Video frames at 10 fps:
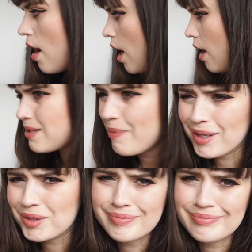It's
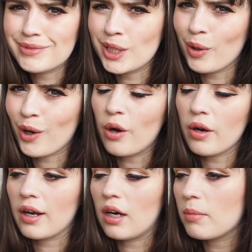about 2
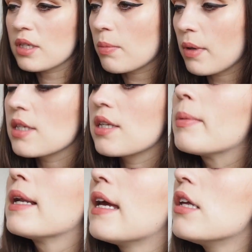o'clock now, I must admit, it's a little
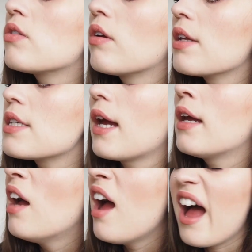bit later in the day,